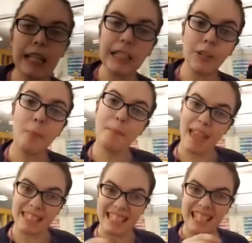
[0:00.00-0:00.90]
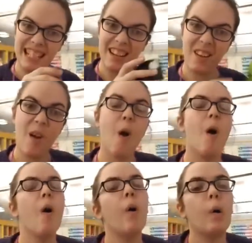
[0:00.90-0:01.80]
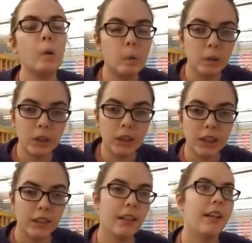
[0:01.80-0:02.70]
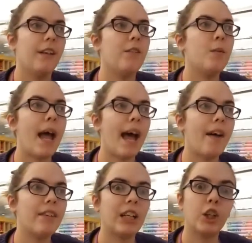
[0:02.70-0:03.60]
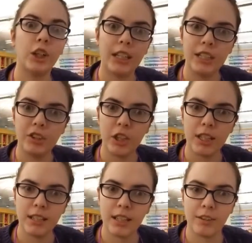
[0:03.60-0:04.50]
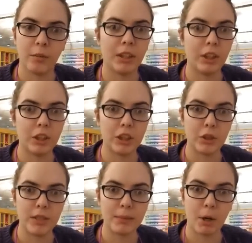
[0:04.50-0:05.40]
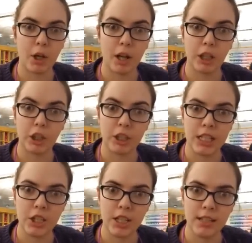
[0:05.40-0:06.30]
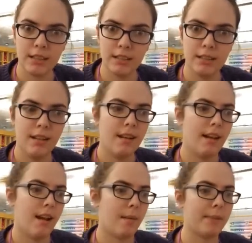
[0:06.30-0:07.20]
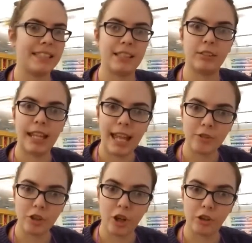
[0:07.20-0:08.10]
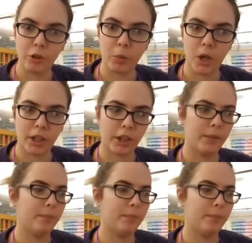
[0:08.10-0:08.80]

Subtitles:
little messy, or if you have a cookie sheet, it's really good to do this part on a cookie sheet because it'll catch all your water.